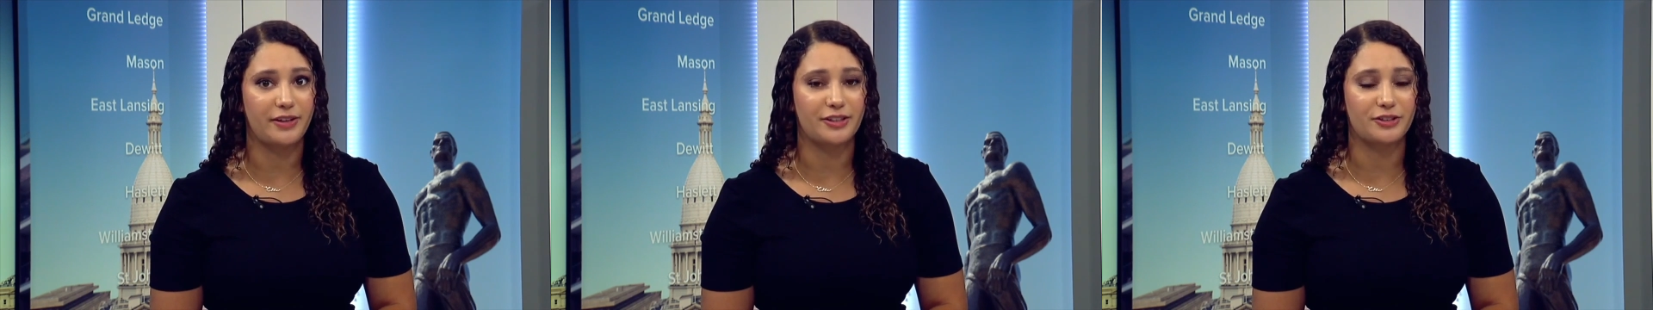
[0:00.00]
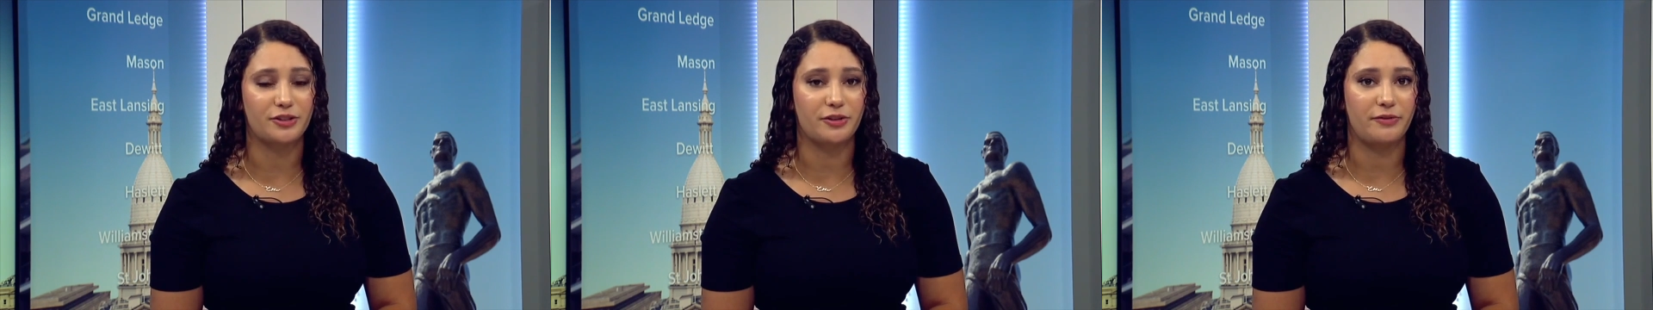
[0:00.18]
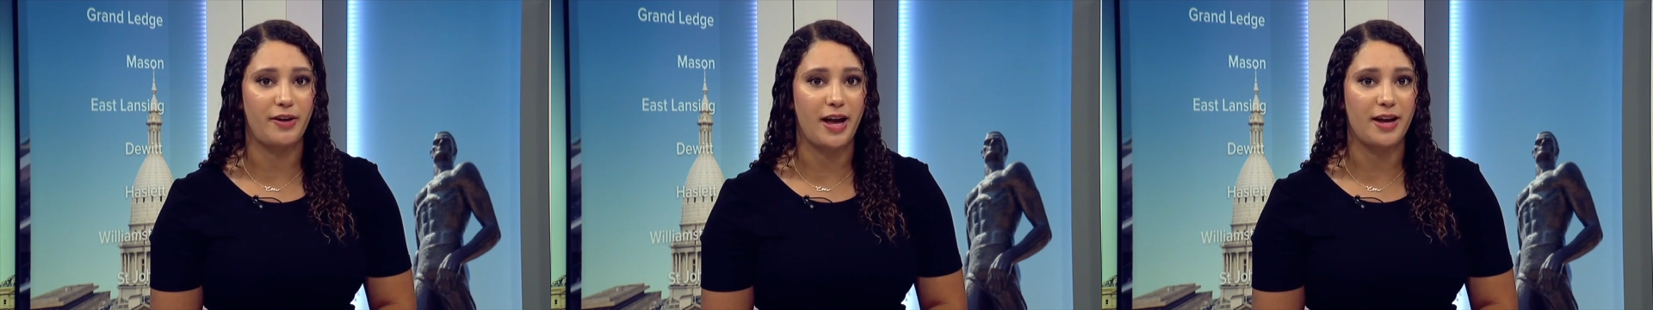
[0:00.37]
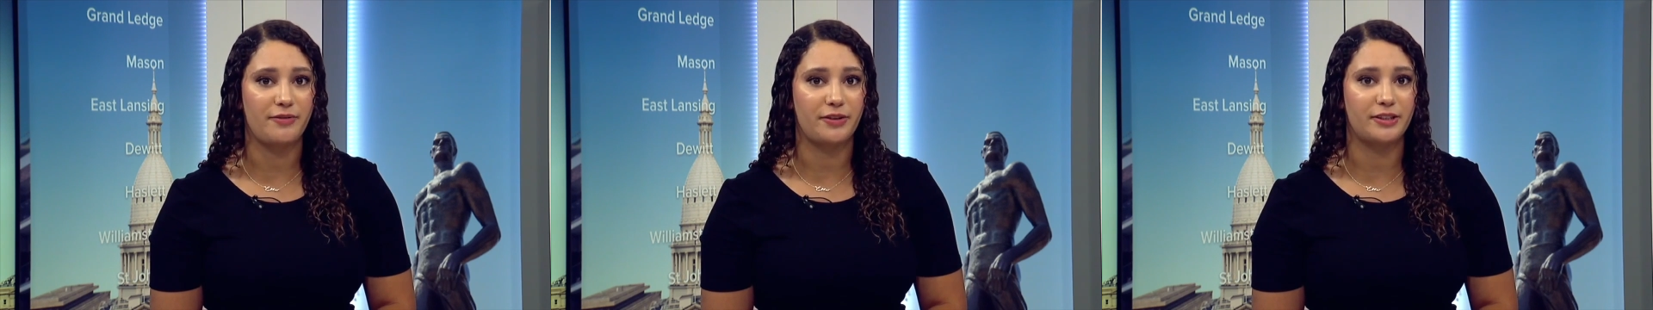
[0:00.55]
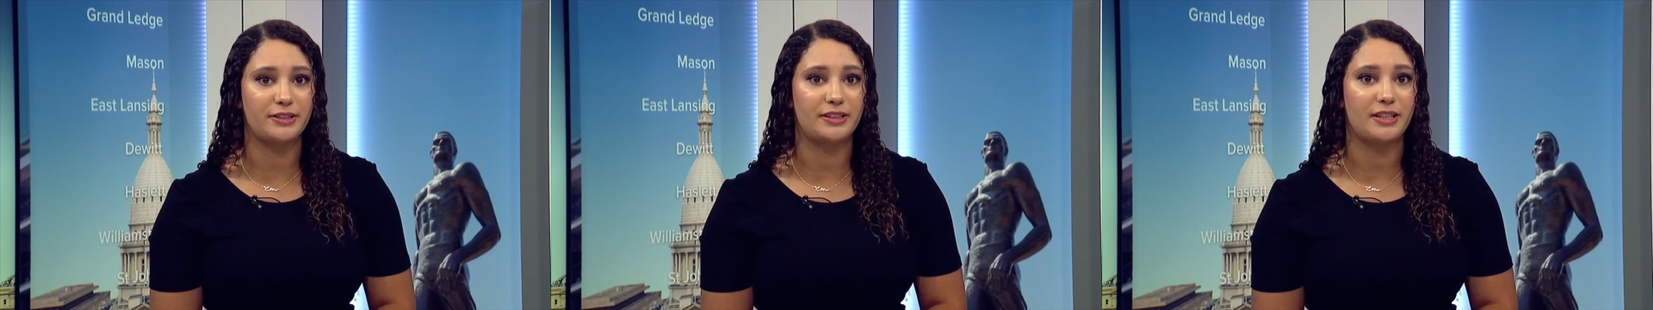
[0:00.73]

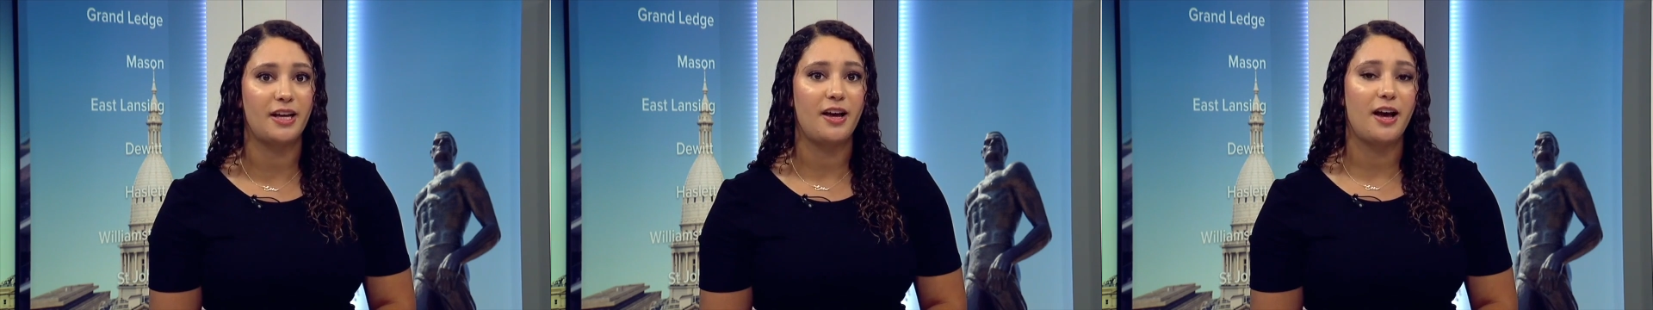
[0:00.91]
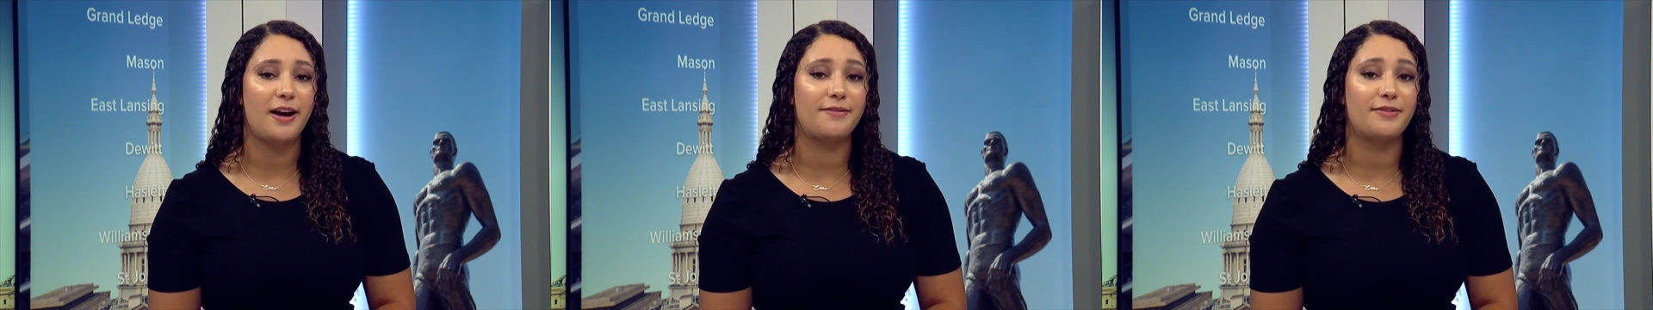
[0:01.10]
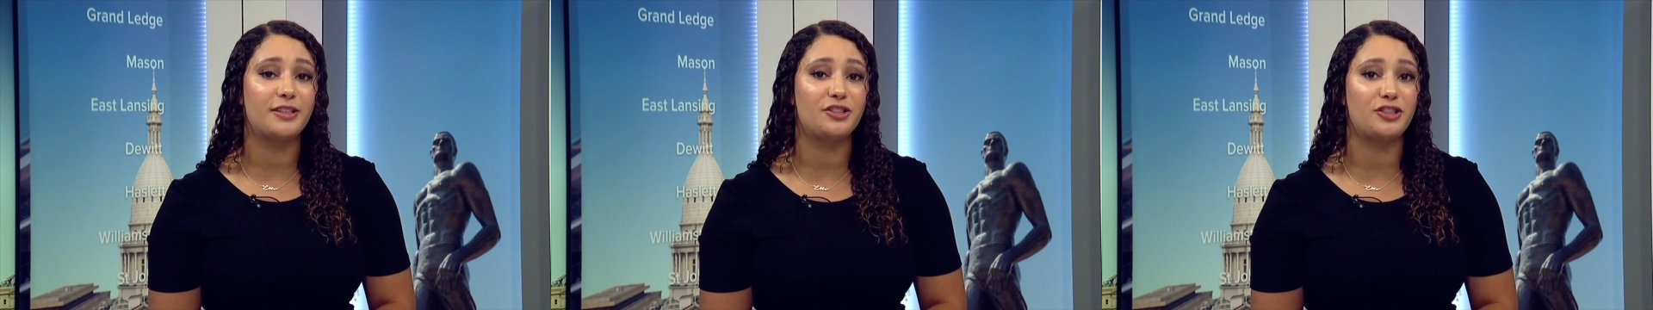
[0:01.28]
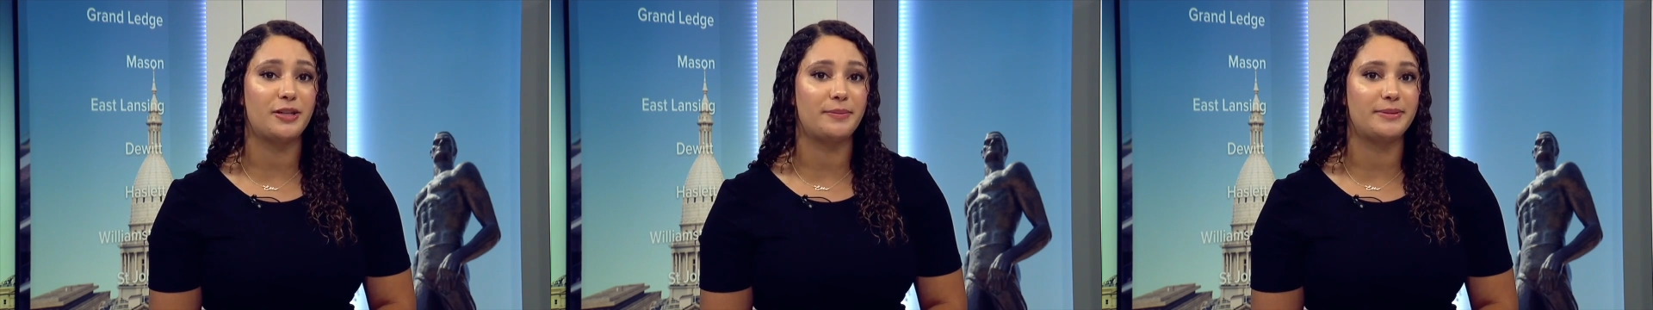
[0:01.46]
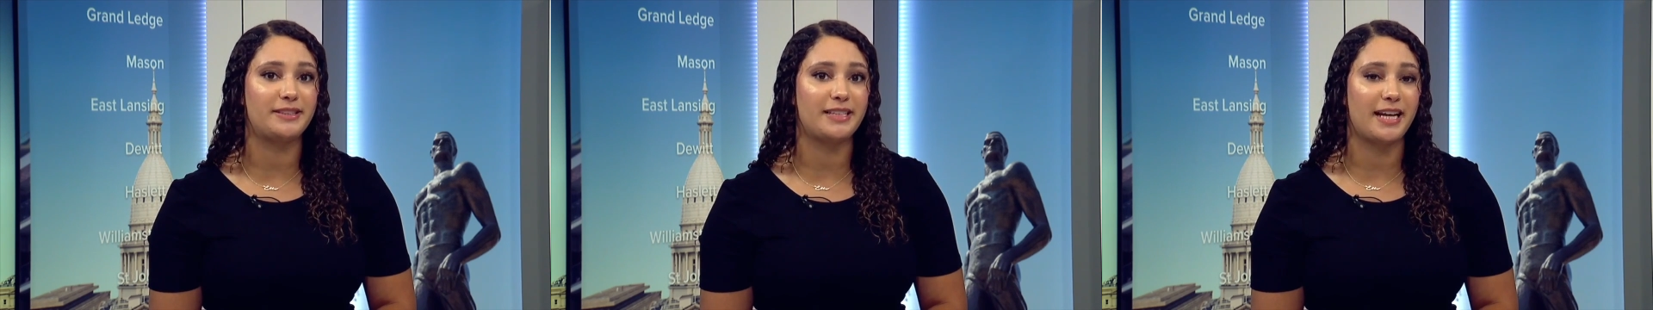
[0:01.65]
survivors of the
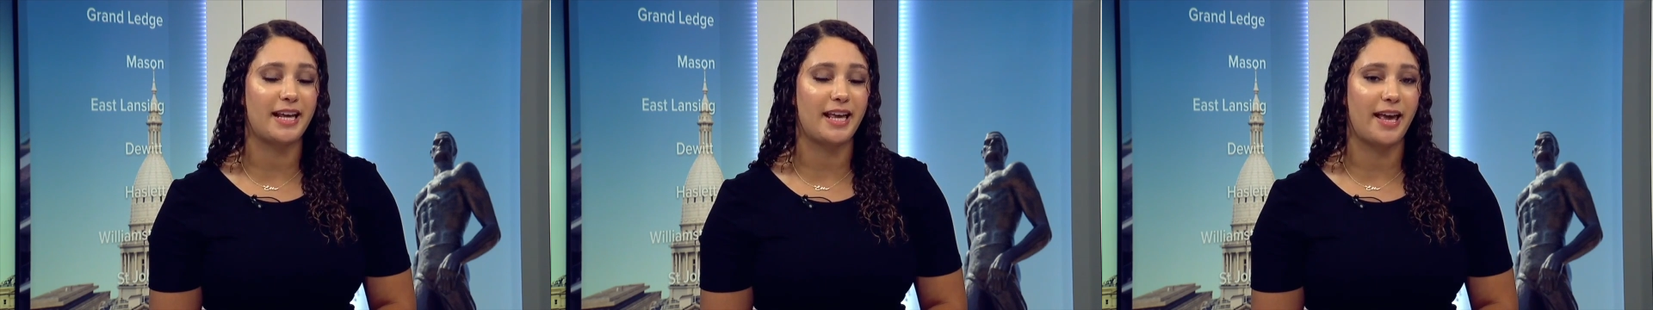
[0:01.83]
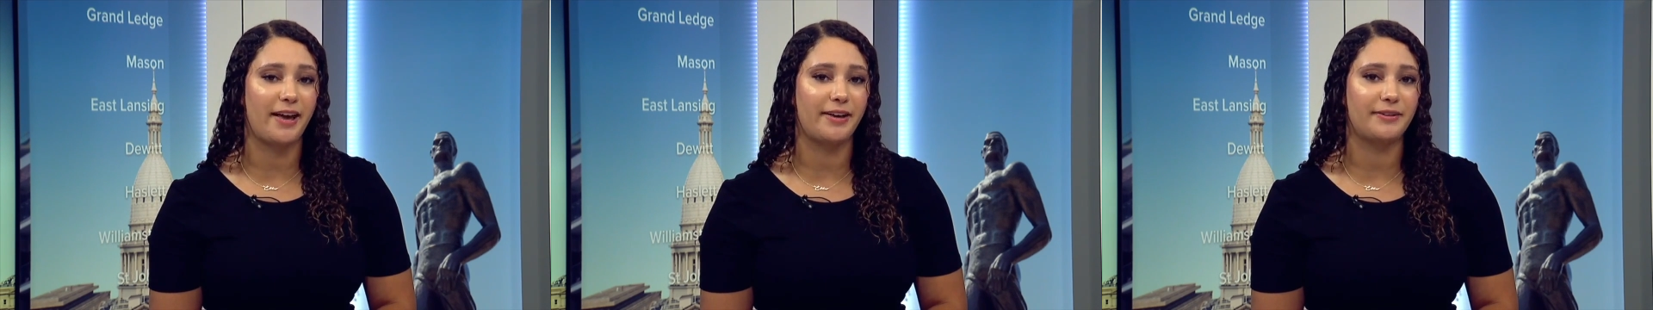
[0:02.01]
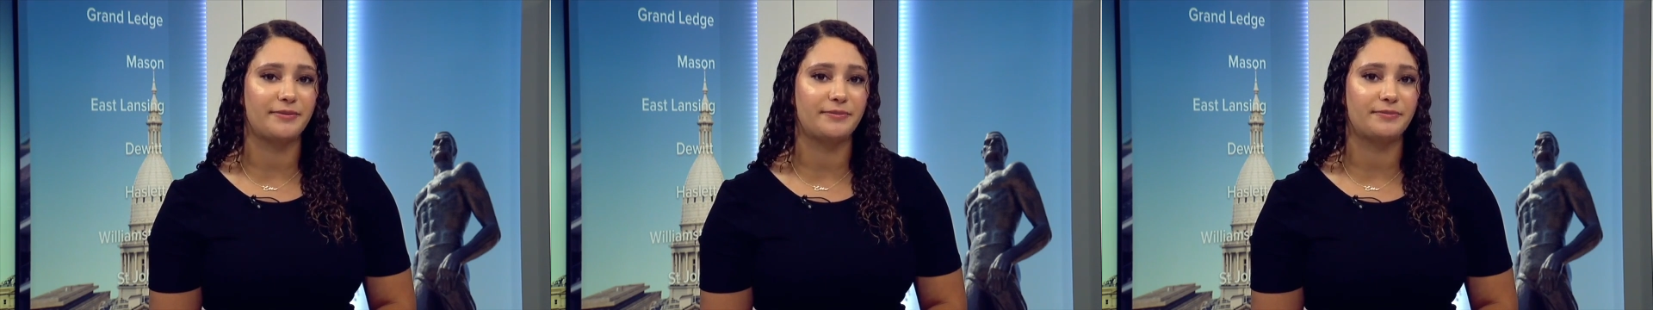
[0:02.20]
ship's sinking.